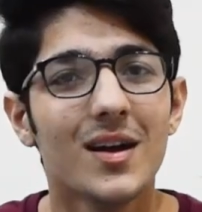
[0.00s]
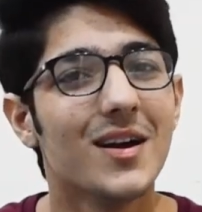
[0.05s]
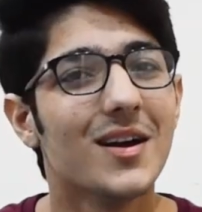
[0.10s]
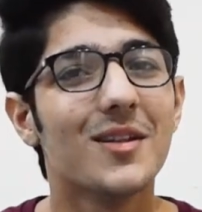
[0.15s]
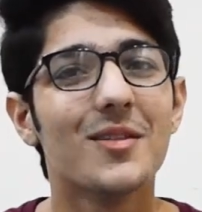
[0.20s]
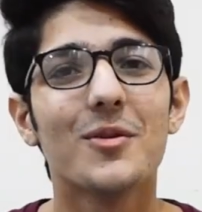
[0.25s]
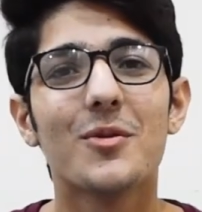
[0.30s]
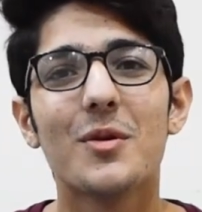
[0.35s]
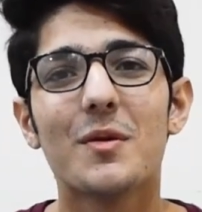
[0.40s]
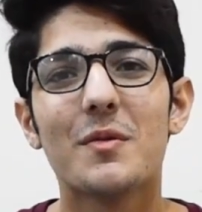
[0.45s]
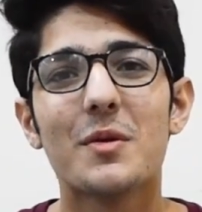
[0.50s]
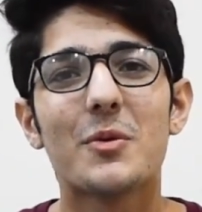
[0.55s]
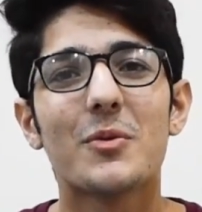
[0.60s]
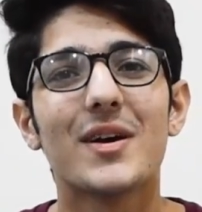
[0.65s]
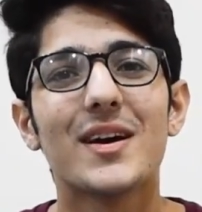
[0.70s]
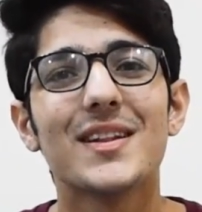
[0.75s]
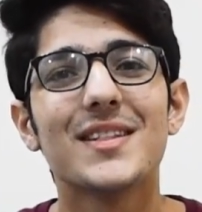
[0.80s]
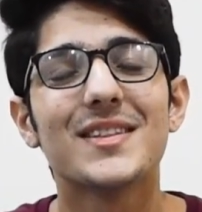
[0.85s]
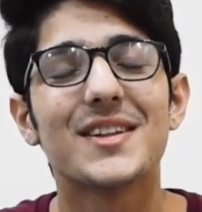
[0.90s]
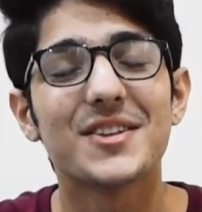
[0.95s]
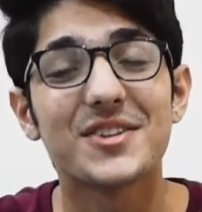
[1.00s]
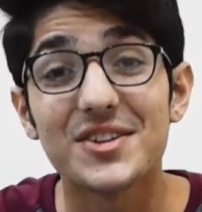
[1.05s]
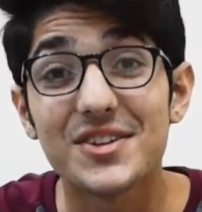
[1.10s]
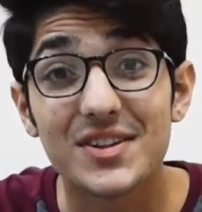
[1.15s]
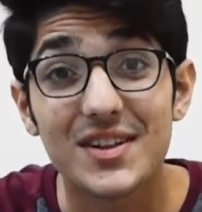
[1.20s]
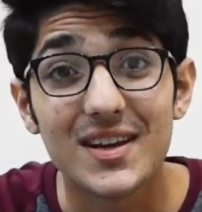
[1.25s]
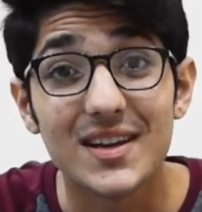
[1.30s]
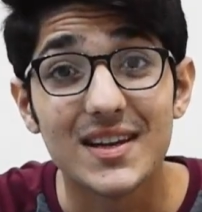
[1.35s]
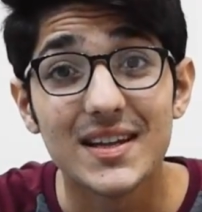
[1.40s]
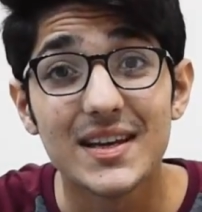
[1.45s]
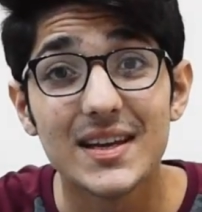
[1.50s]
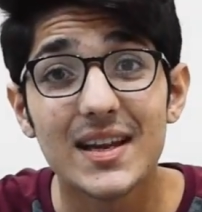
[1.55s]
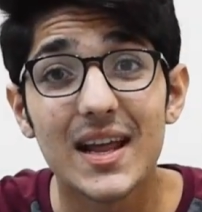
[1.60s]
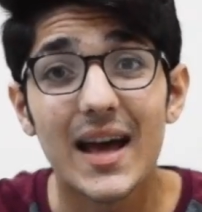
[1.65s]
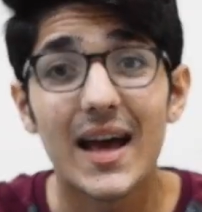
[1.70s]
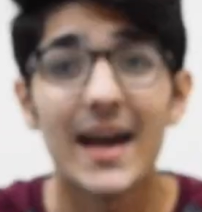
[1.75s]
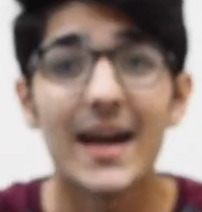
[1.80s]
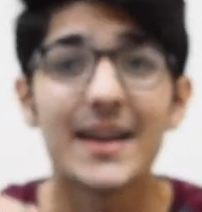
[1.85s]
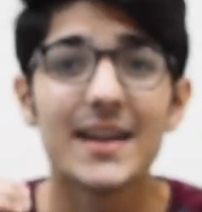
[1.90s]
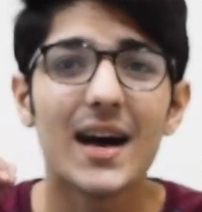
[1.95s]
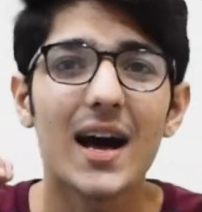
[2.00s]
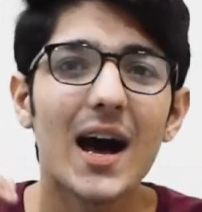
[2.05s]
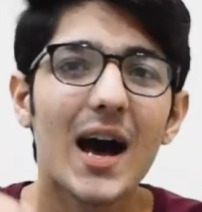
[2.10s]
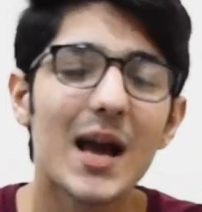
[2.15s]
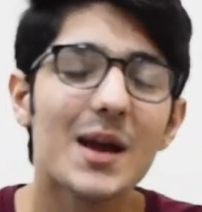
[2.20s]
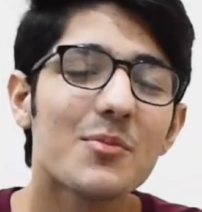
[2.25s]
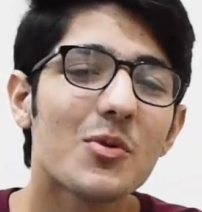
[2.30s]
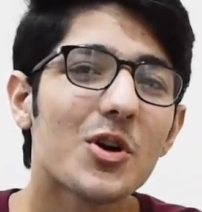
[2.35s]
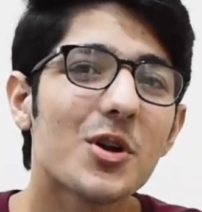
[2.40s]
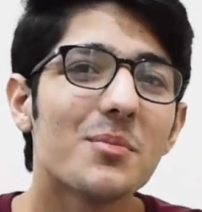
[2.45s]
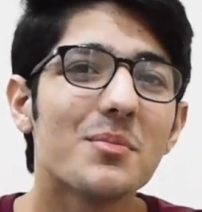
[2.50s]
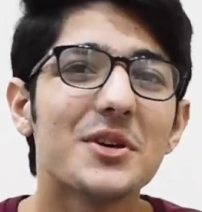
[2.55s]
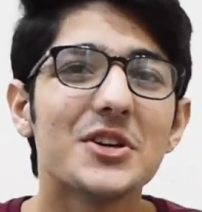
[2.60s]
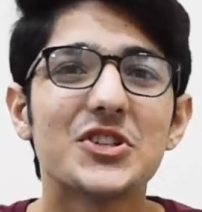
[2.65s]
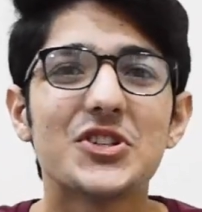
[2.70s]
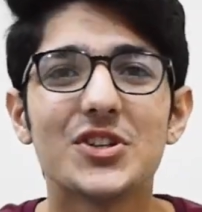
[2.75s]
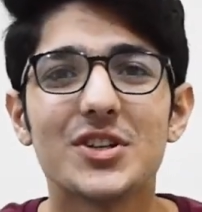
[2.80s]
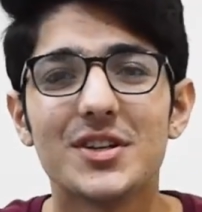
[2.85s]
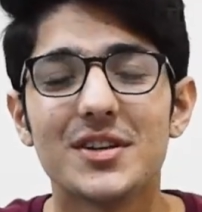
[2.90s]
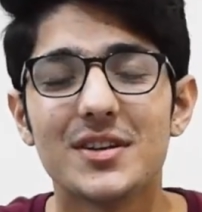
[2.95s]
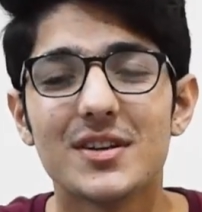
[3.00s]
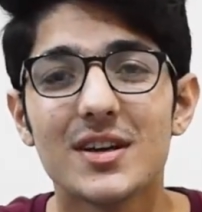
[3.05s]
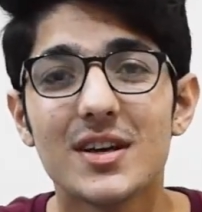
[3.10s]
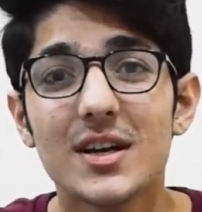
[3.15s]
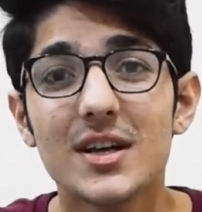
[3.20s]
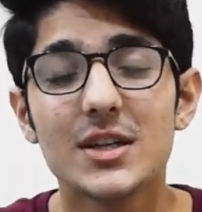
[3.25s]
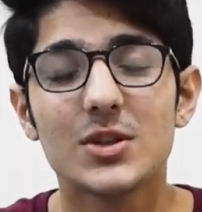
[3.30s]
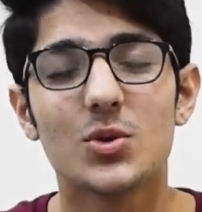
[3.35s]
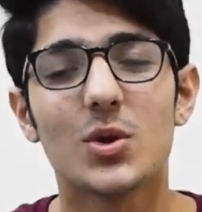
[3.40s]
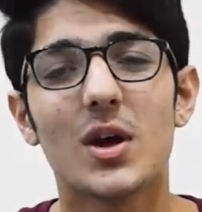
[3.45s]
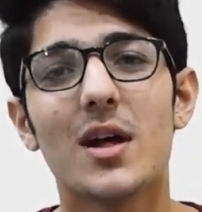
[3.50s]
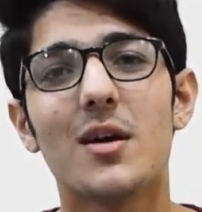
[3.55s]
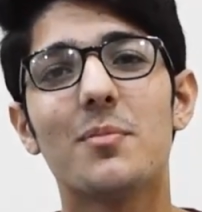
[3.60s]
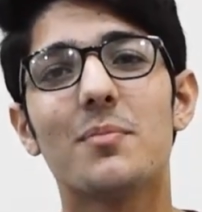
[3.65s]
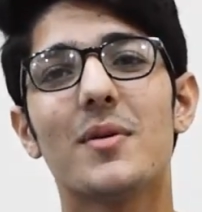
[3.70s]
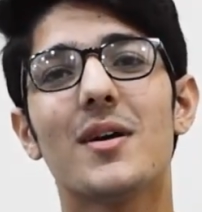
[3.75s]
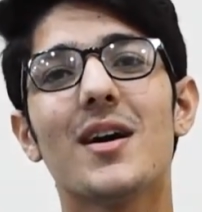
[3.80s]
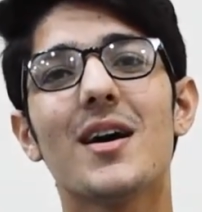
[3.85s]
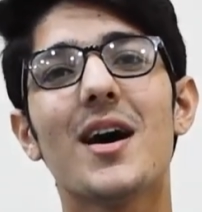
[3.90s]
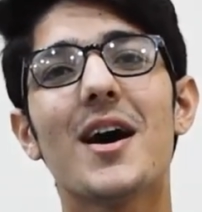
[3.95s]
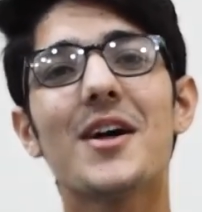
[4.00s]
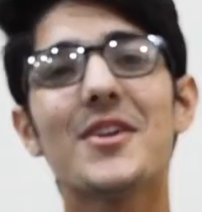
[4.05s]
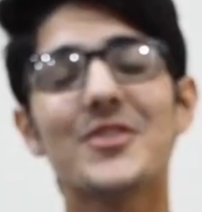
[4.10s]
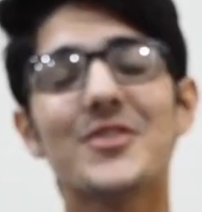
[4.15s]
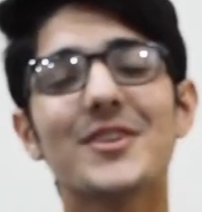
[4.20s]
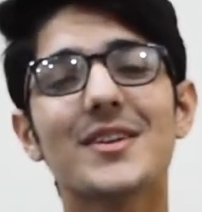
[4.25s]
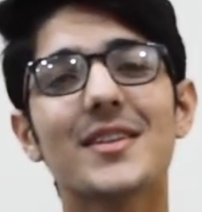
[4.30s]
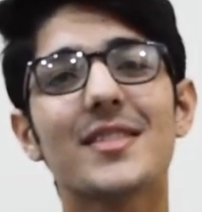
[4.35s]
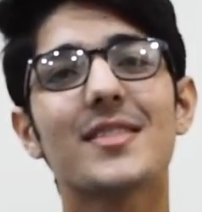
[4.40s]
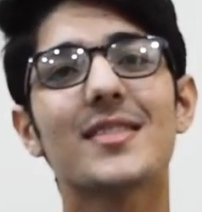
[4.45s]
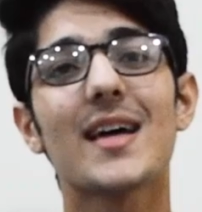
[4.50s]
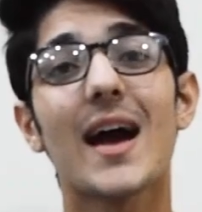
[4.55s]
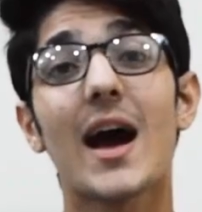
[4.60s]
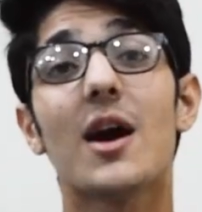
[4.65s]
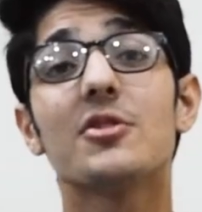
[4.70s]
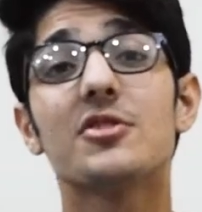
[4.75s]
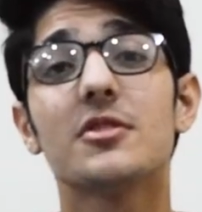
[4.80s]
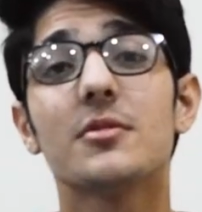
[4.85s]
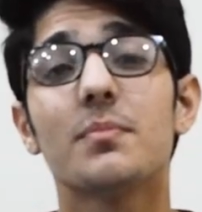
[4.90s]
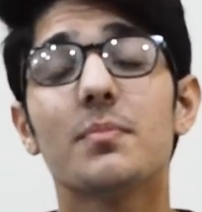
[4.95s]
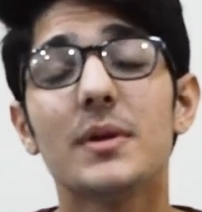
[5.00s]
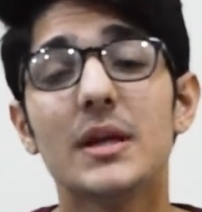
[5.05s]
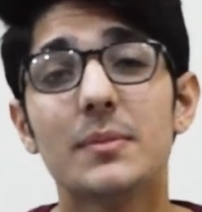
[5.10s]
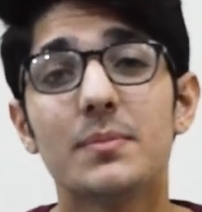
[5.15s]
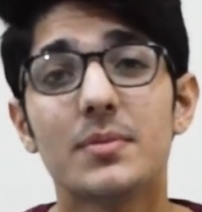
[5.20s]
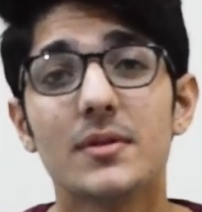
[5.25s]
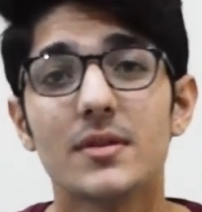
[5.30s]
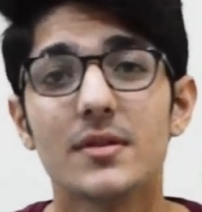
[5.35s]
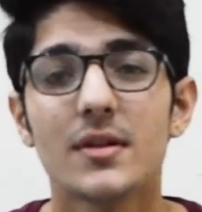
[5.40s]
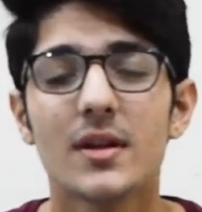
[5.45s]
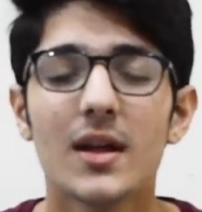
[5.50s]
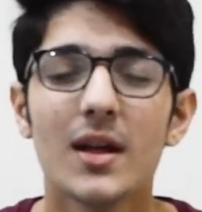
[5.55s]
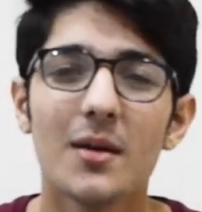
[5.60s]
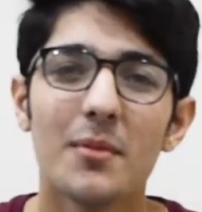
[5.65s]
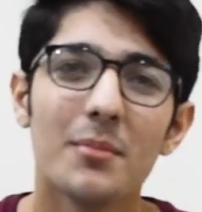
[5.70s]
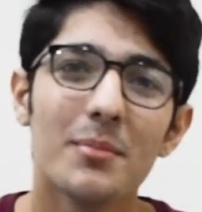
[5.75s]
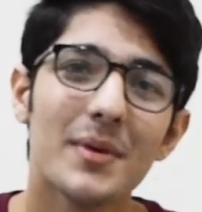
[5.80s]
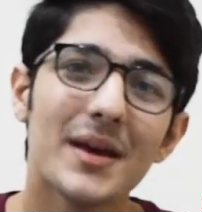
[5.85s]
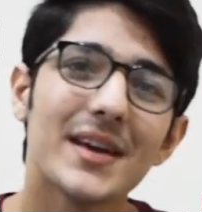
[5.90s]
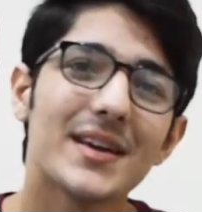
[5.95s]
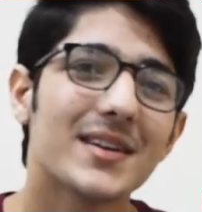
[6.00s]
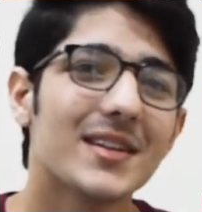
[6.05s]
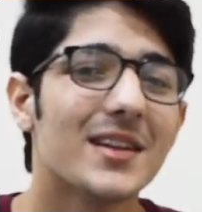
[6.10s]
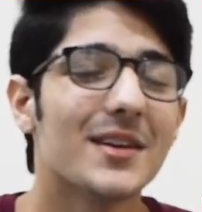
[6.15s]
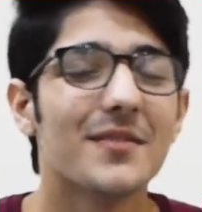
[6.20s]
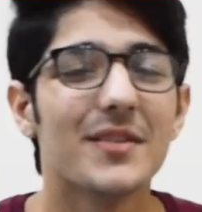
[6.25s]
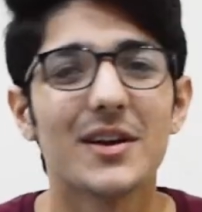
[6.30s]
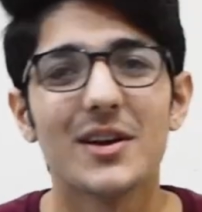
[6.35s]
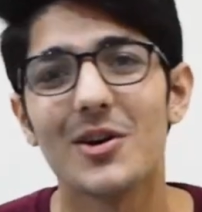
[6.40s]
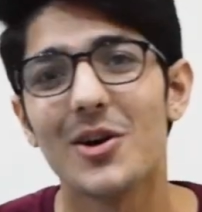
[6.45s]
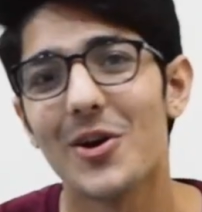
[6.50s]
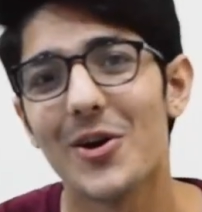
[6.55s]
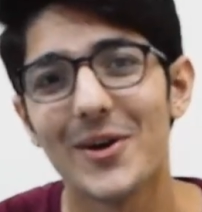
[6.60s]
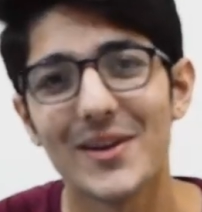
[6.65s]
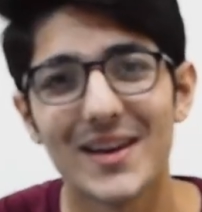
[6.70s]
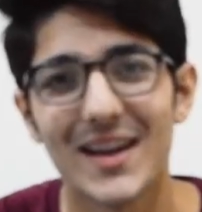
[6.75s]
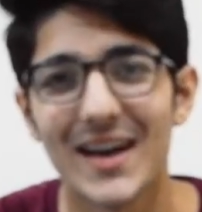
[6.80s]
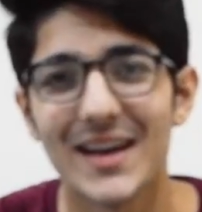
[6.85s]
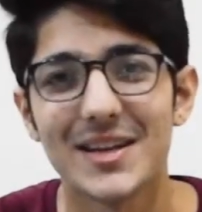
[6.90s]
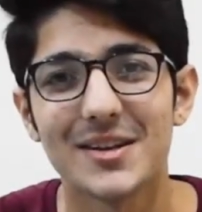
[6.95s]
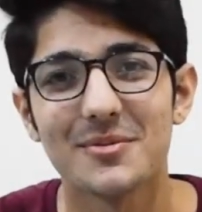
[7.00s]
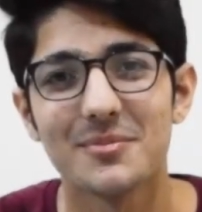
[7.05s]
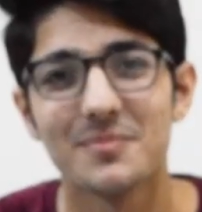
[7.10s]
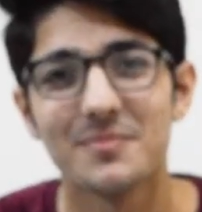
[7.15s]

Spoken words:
Hello everyone, this is Khalil and I'm on a mission to help 100,000 people make a living online.